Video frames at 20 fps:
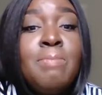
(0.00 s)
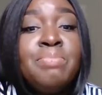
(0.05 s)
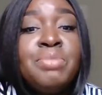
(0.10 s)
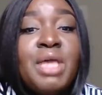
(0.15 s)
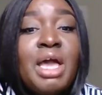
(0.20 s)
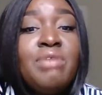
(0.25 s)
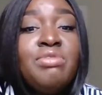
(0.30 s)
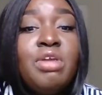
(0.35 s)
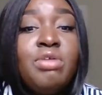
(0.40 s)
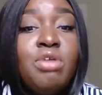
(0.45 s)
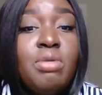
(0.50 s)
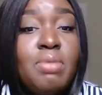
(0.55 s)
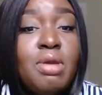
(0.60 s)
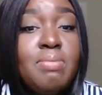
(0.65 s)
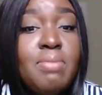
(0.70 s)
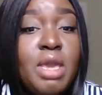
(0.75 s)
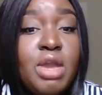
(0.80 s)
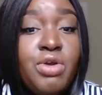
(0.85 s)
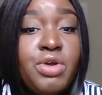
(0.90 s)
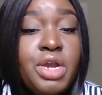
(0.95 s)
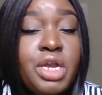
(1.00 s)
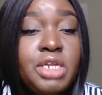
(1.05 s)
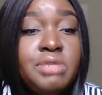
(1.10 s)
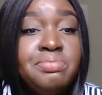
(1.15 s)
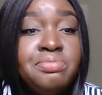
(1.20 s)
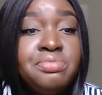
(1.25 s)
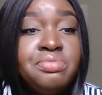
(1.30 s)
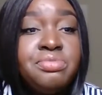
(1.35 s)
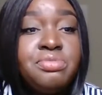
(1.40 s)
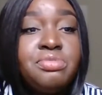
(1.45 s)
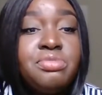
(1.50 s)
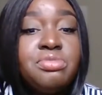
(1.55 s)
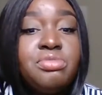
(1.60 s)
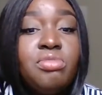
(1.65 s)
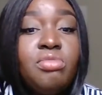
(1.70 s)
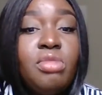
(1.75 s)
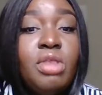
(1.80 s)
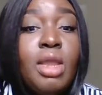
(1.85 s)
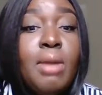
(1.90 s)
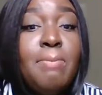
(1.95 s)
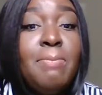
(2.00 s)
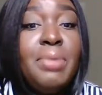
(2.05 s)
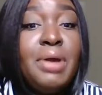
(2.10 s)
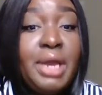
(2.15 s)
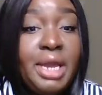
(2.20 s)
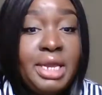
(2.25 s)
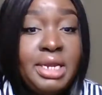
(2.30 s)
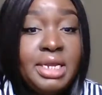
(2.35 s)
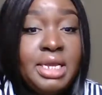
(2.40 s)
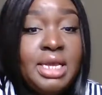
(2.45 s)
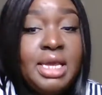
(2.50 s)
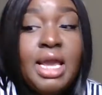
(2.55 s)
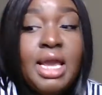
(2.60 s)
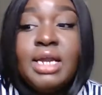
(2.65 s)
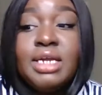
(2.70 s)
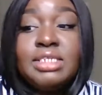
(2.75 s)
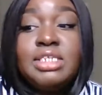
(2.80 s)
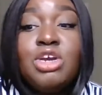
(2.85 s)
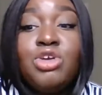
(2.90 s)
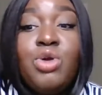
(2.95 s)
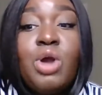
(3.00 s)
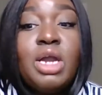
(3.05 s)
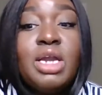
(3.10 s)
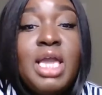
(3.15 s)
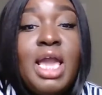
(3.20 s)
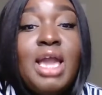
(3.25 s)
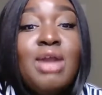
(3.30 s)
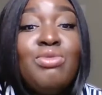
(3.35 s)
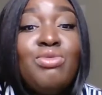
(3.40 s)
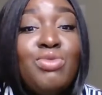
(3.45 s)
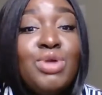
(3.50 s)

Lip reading: I've never been married, but I can tell you I came